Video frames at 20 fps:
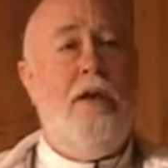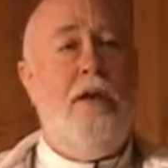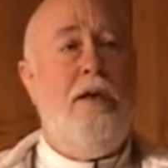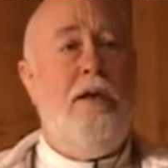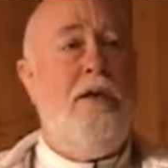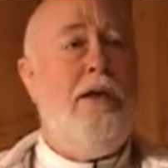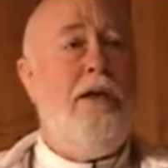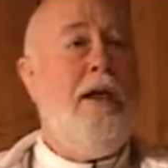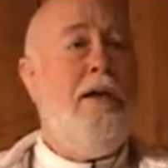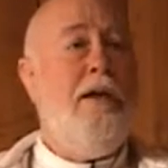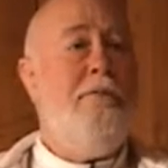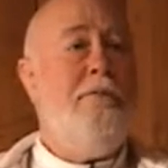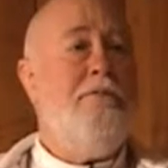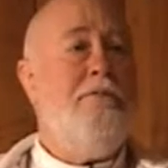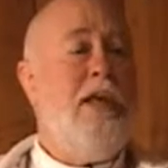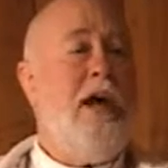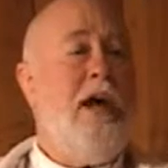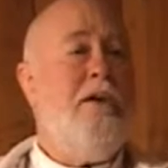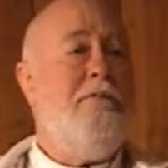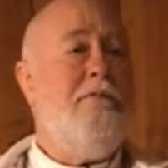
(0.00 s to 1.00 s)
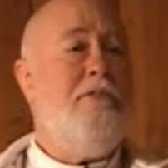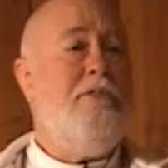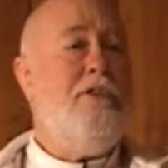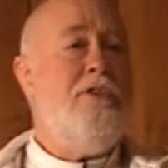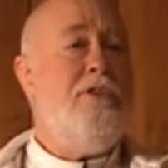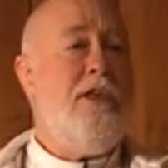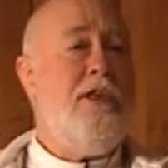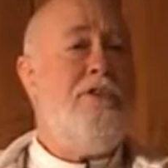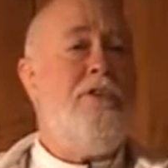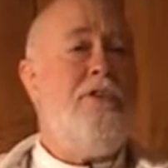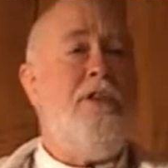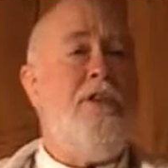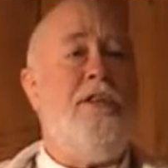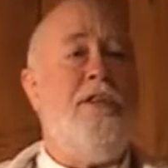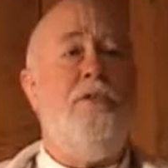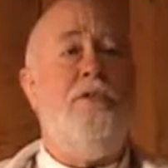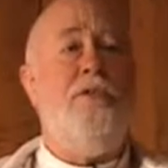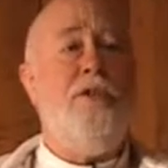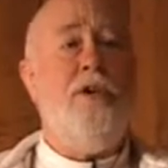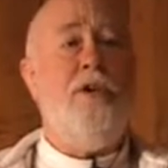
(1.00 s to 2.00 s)
And out of necessity.
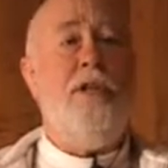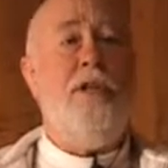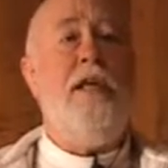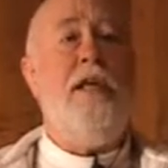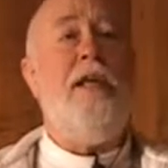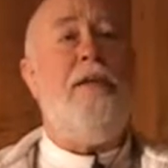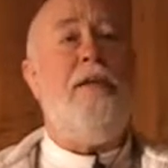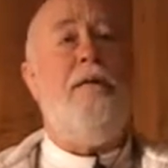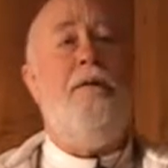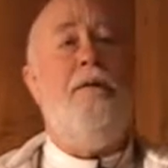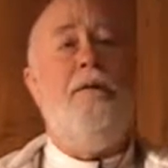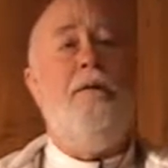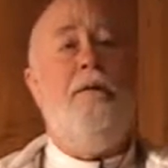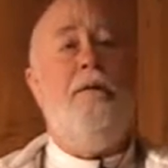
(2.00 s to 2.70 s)
There was a need.